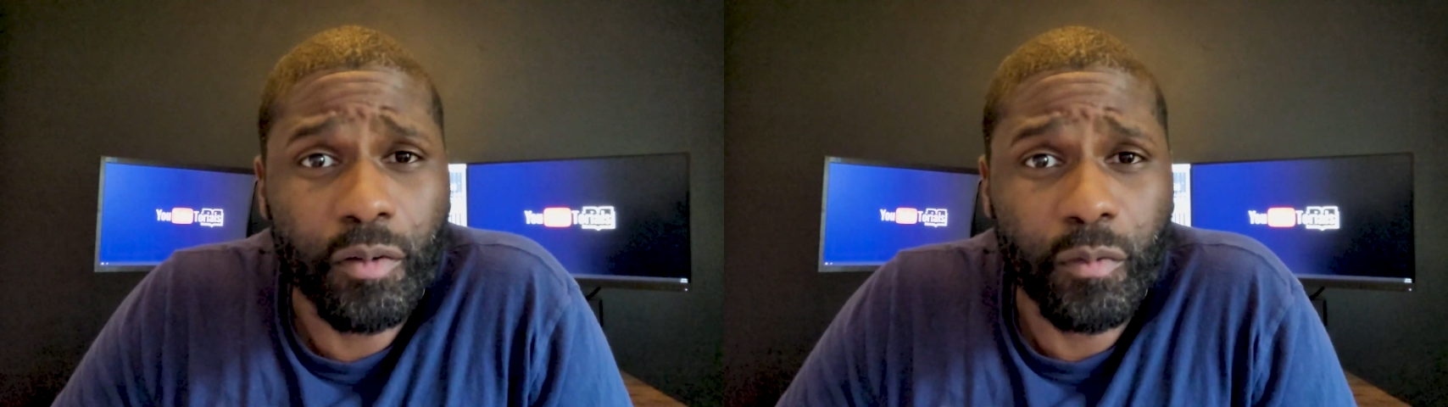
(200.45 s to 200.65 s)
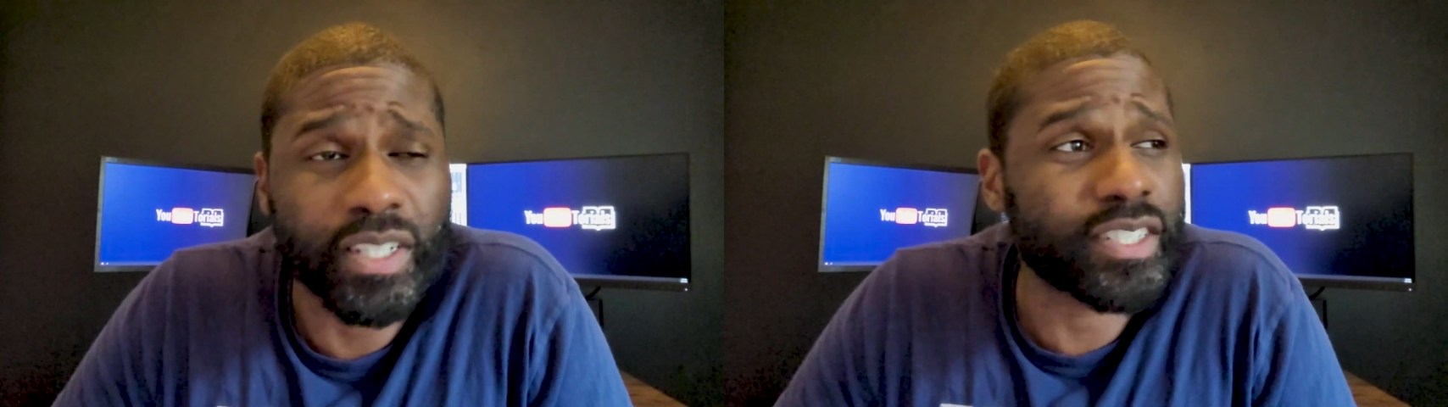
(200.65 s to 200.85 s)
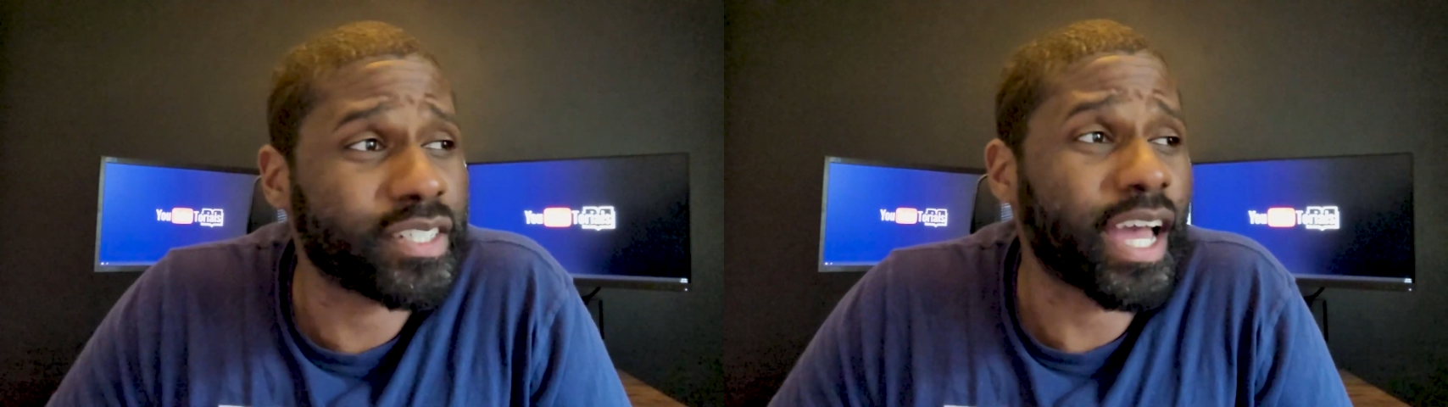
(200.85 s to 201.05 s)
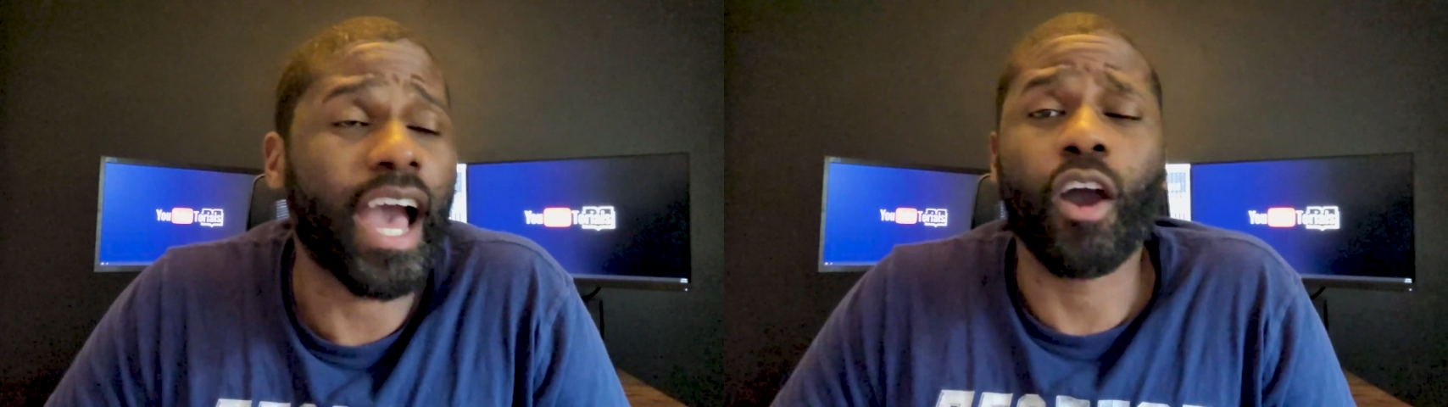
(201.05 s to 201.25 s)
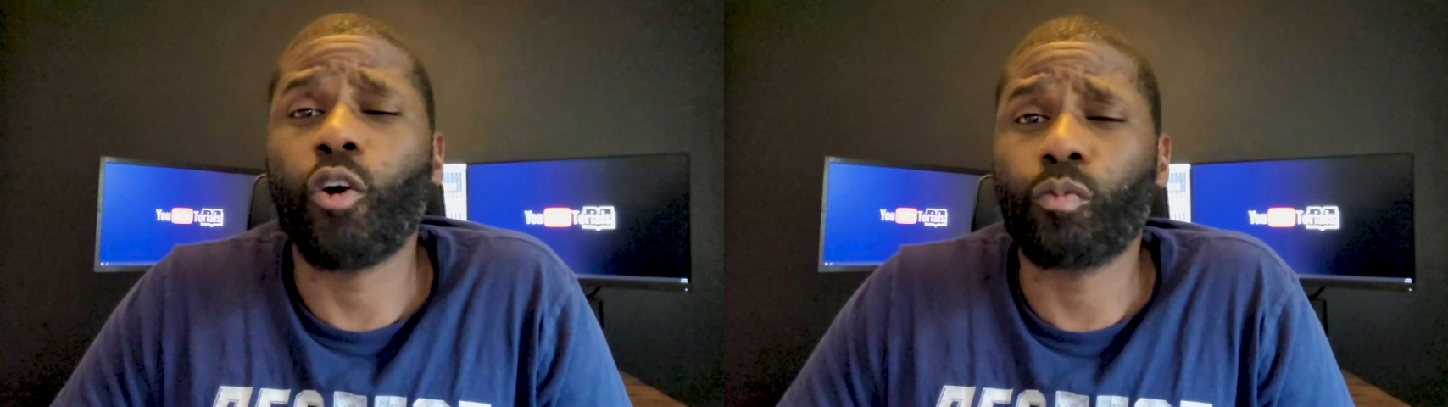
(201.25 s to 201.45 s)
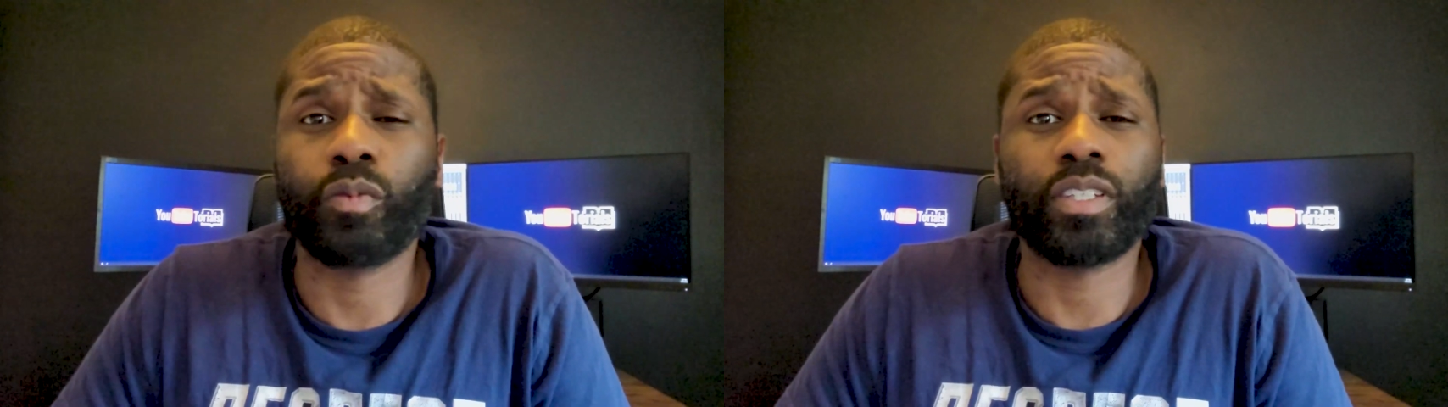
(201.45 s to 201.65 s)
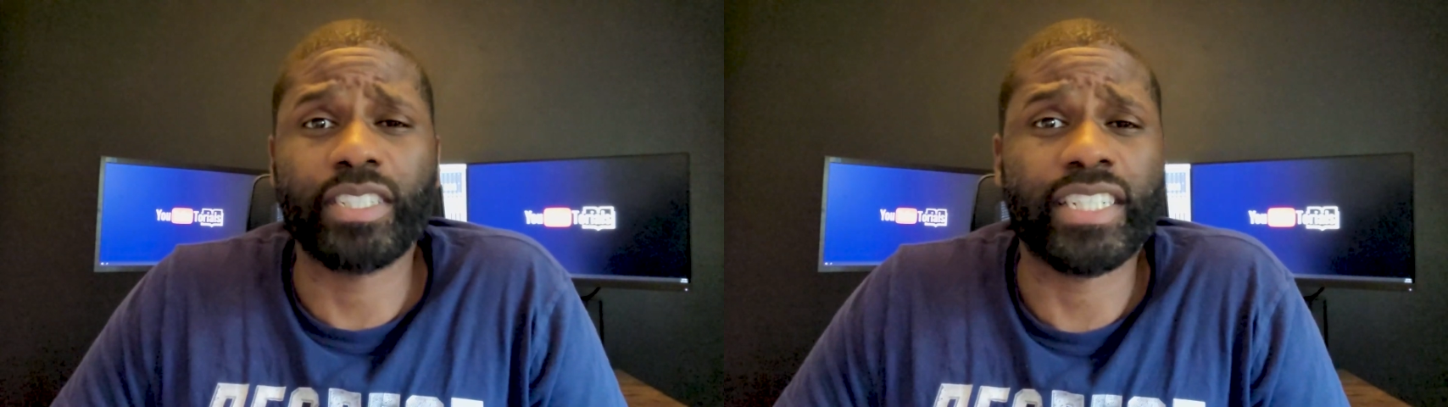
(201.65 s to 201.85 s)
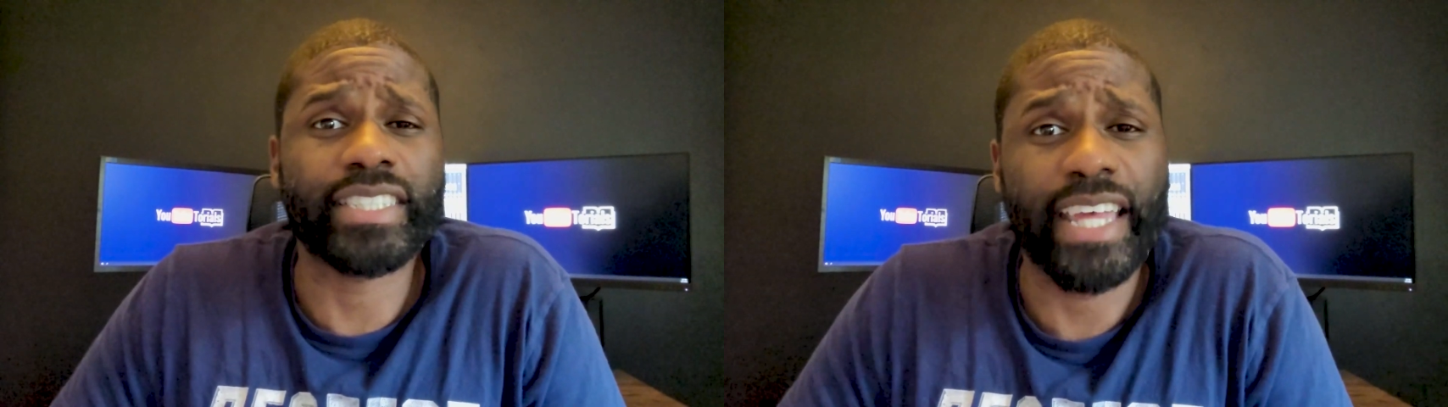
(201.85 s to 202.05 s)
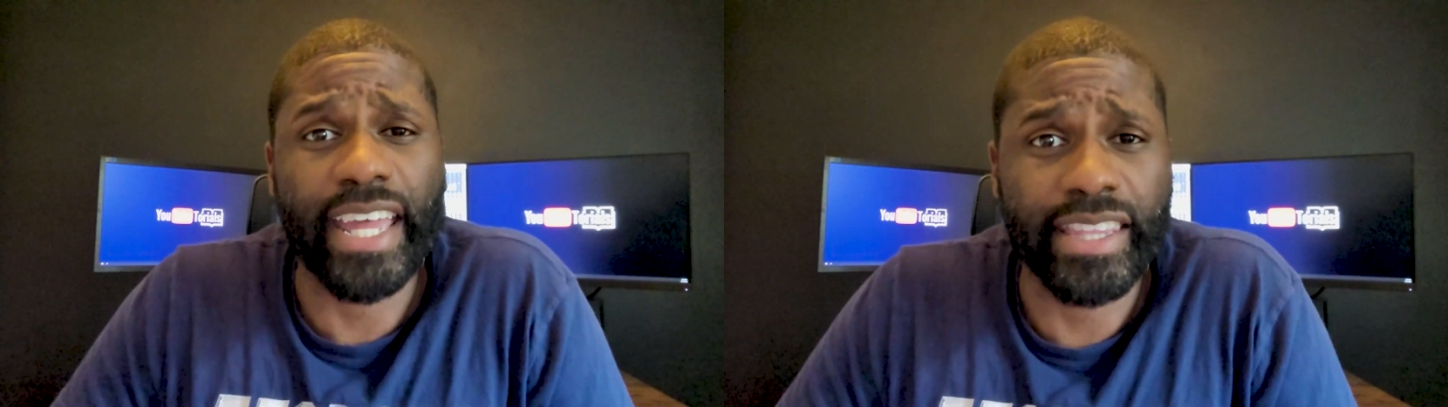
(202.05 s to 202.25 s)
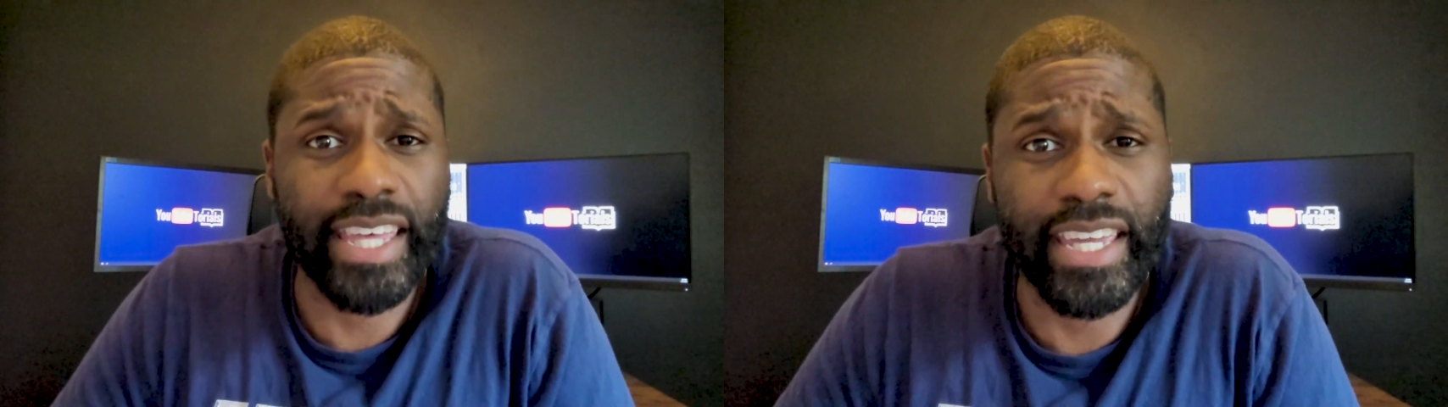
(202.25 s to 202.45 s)
which I hope just
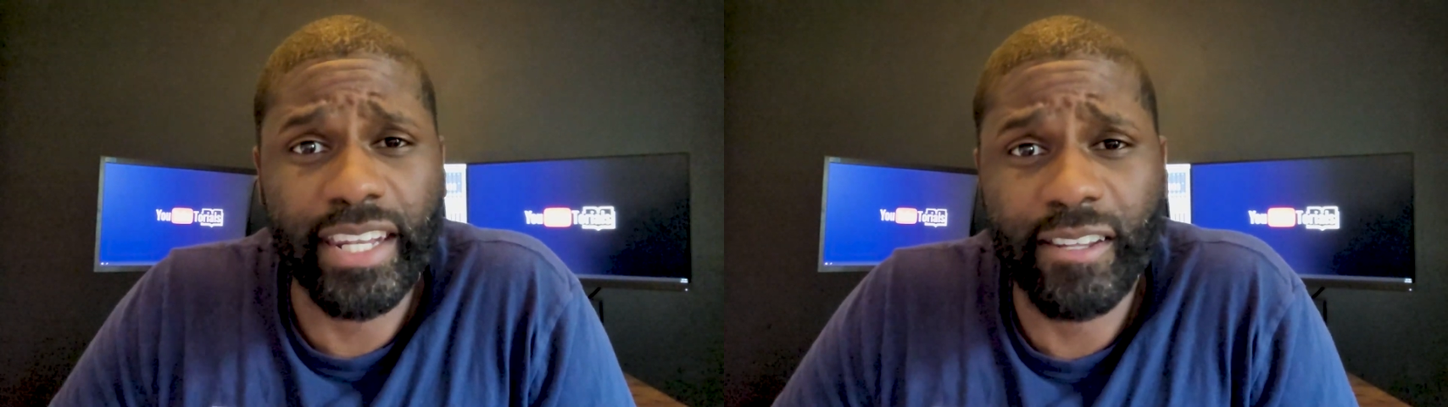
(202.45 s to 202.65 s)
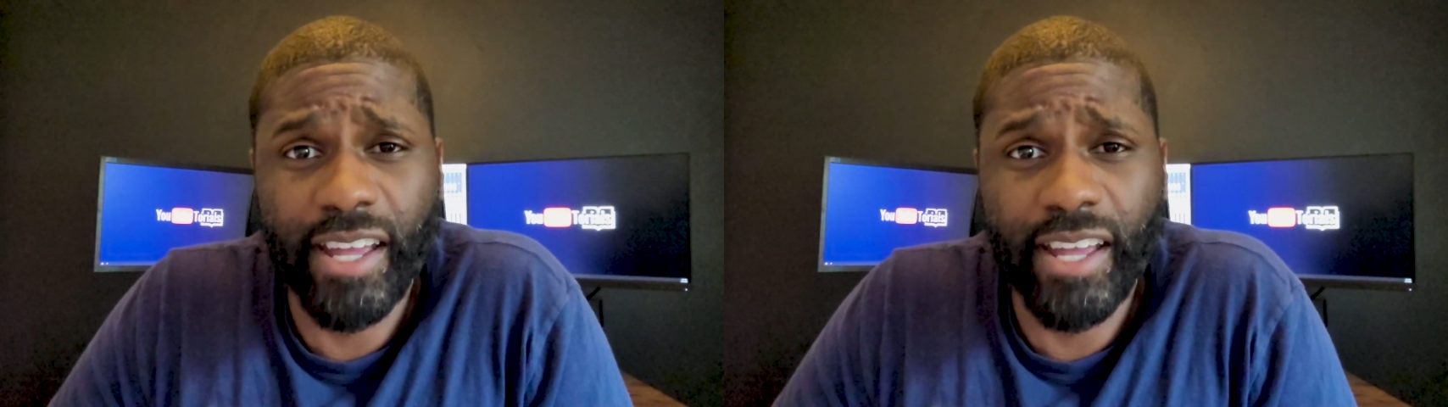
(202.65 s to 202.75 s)
ain't thinking in